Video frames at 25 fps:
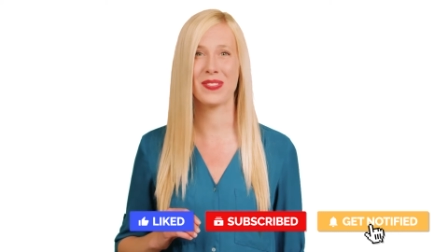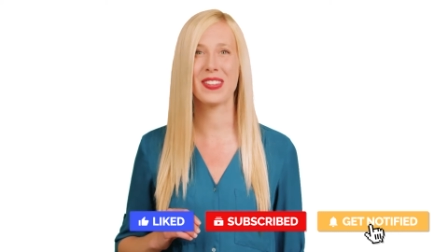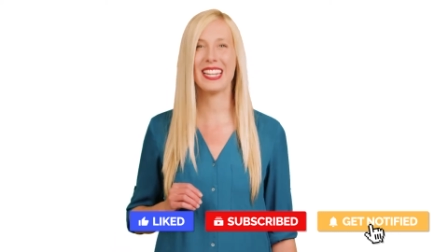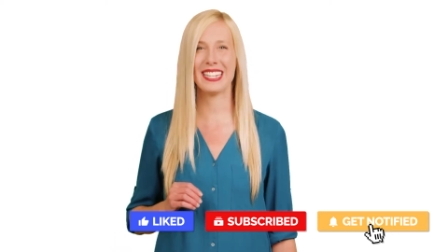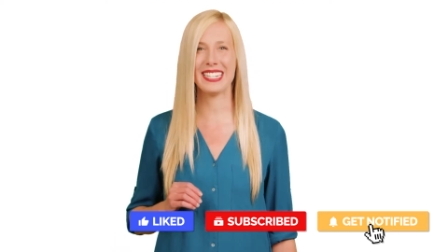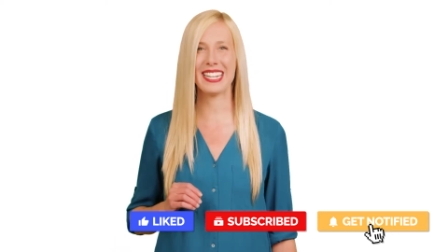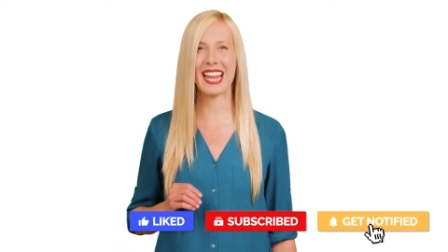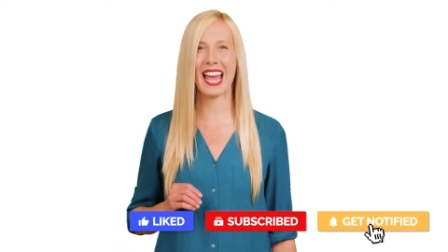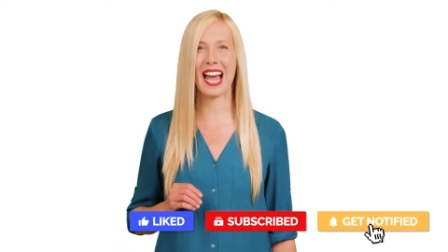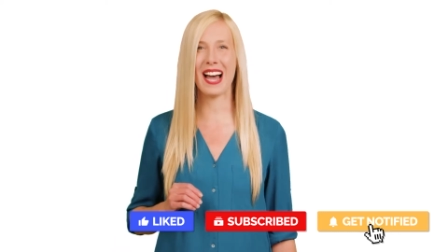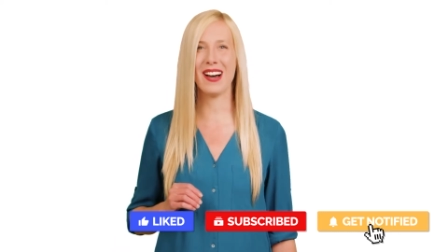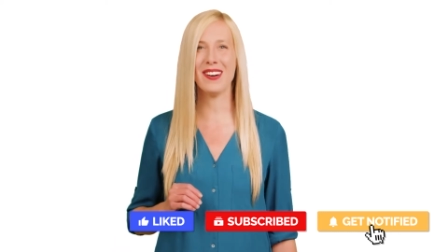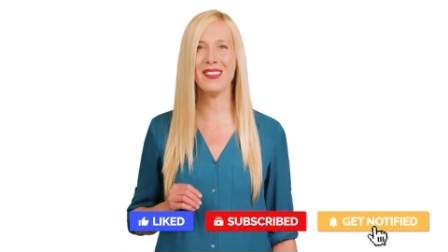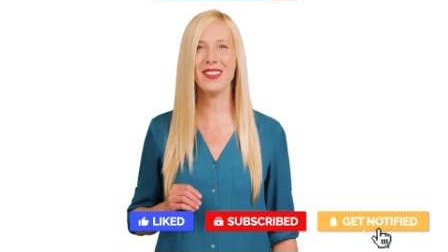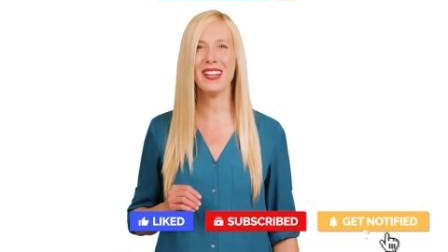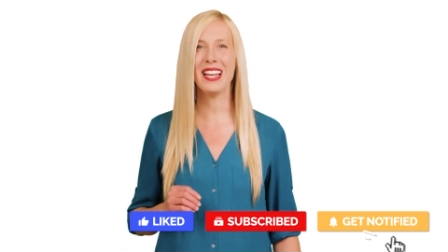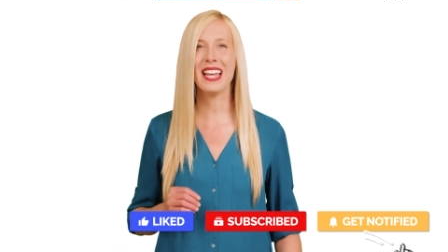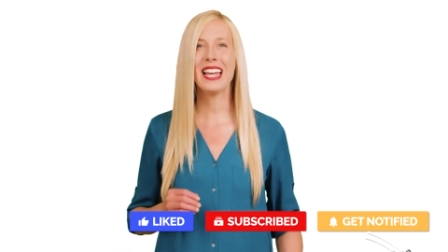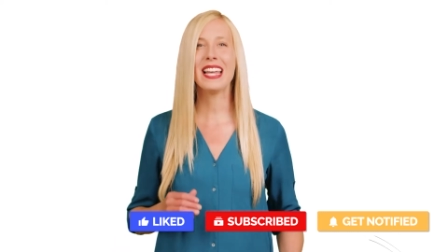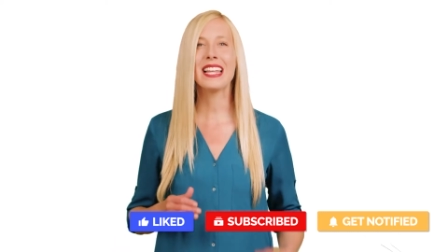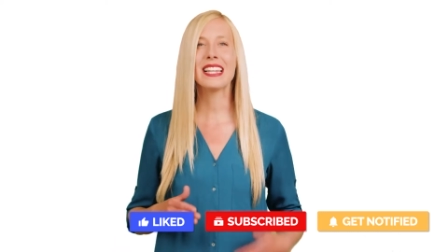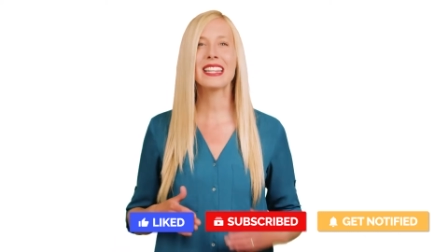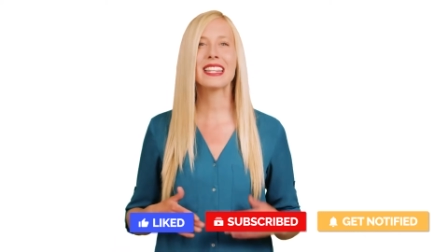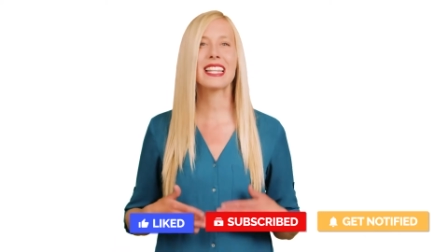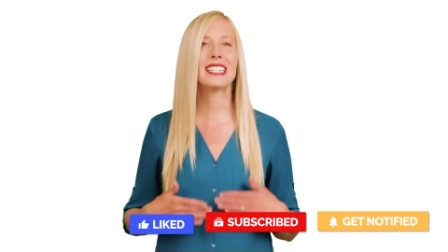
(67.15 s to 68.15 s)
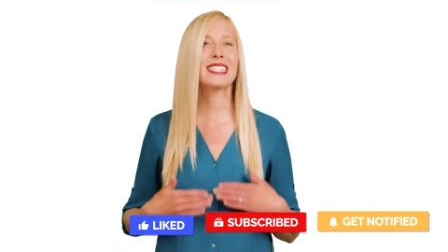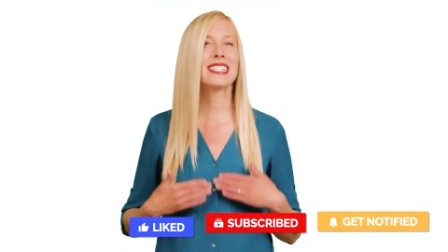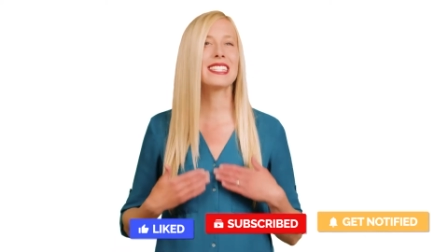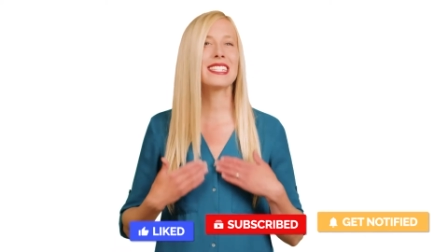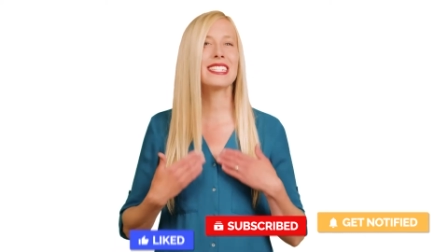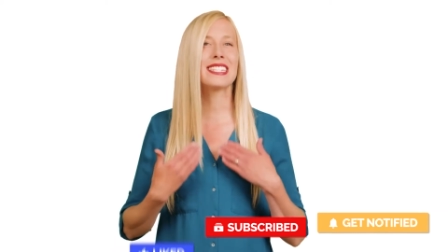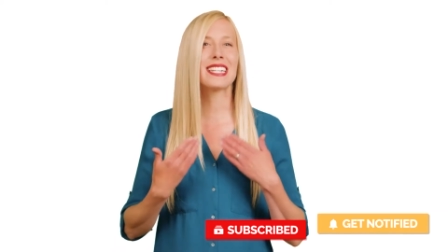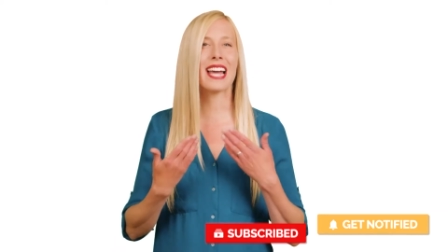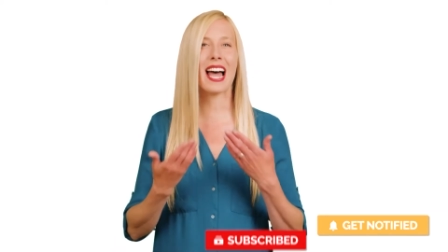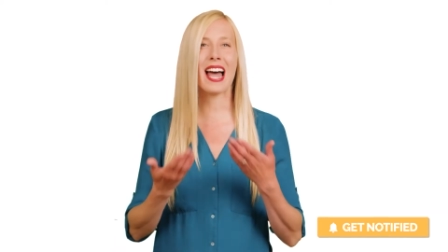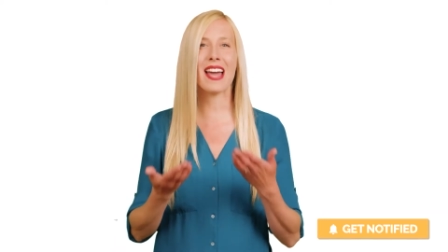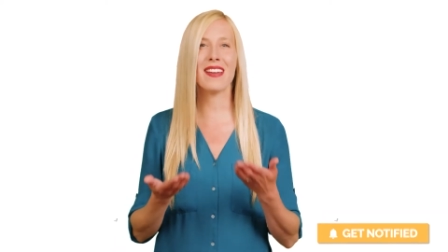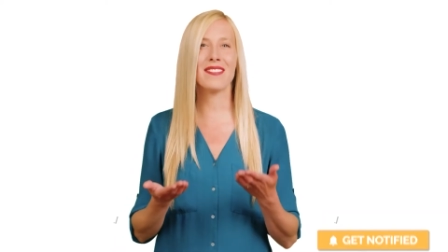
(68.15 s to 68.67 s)
Now, let's
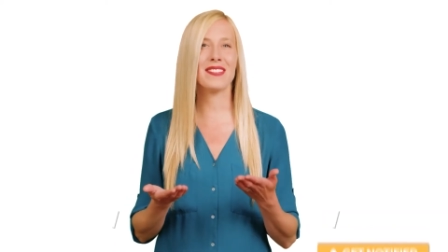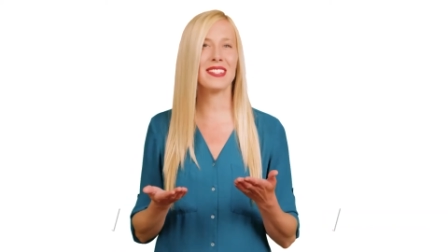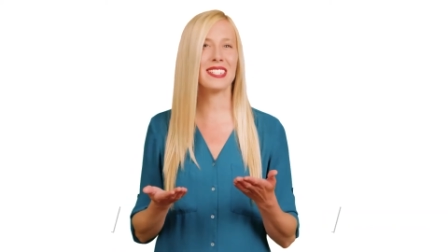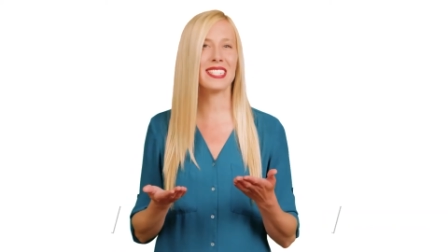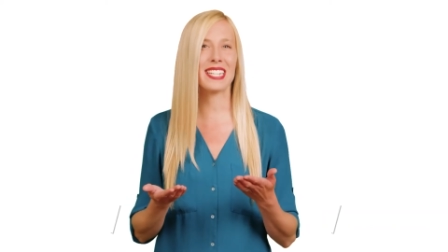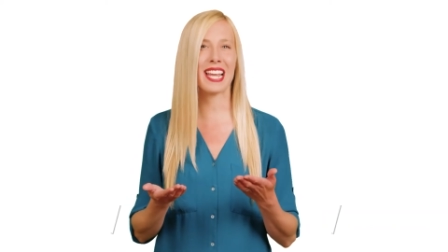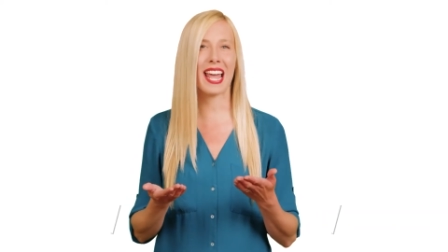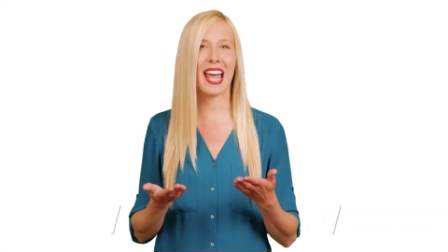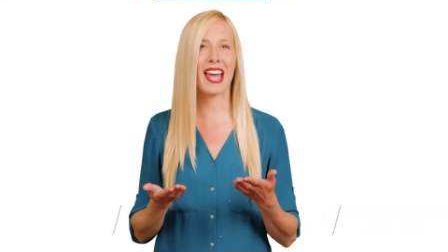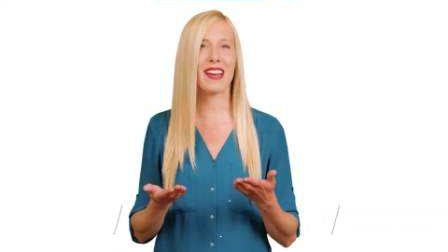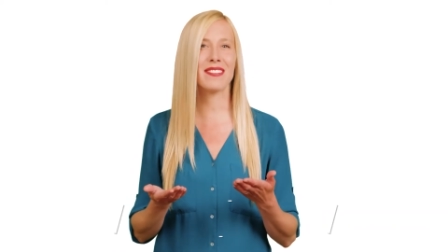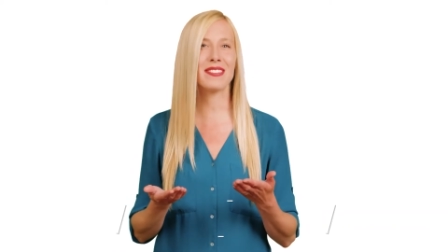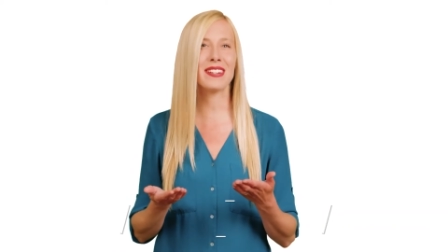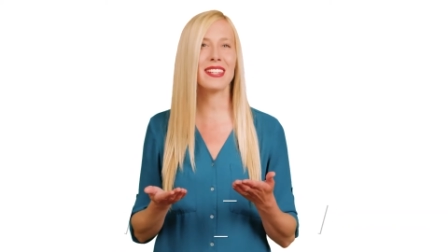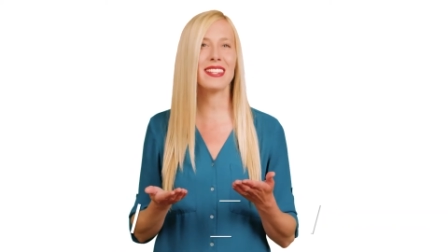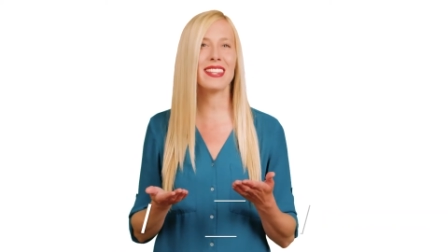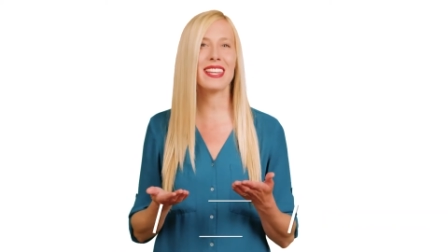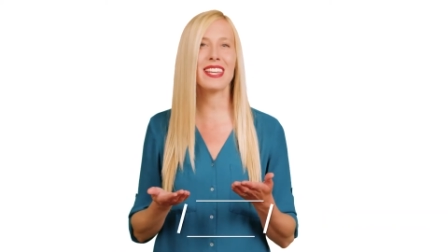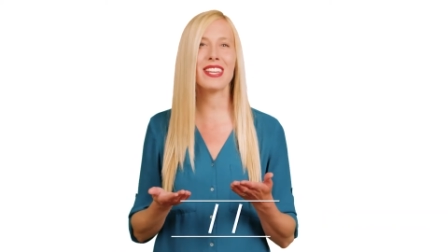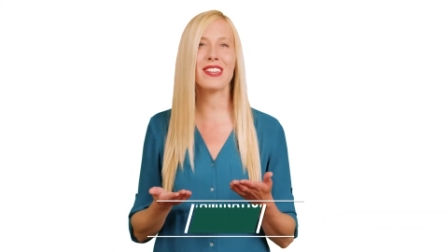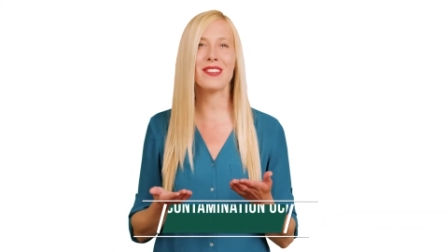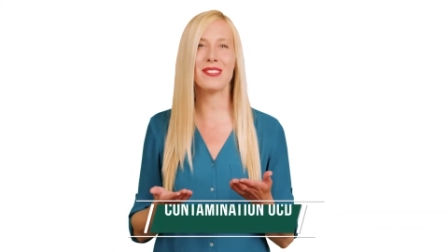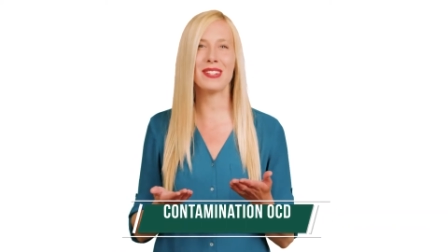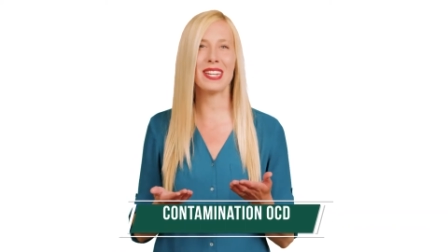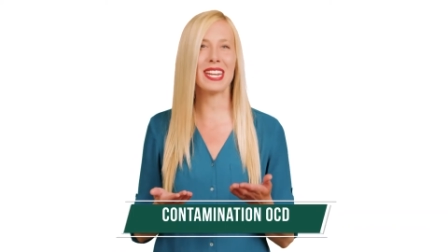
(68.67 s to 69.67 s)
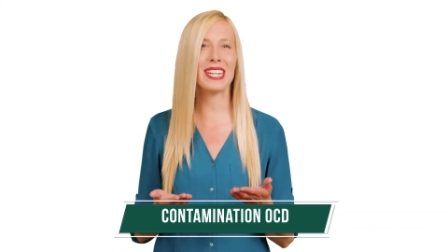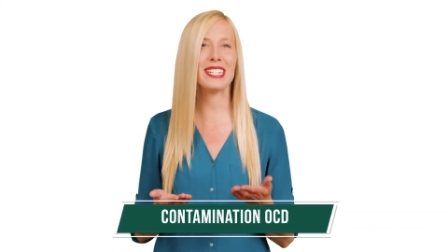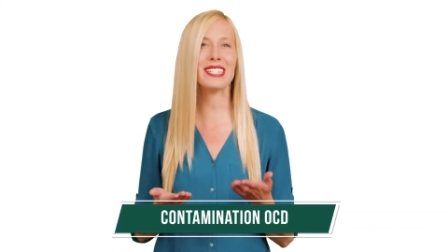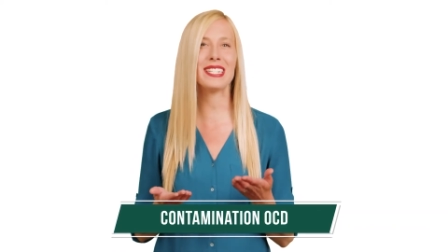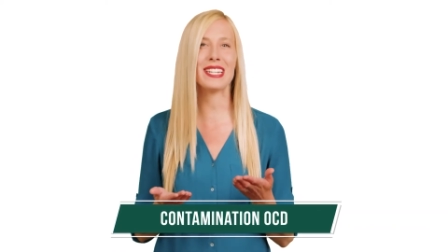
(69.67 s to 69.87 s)
dive into everything you need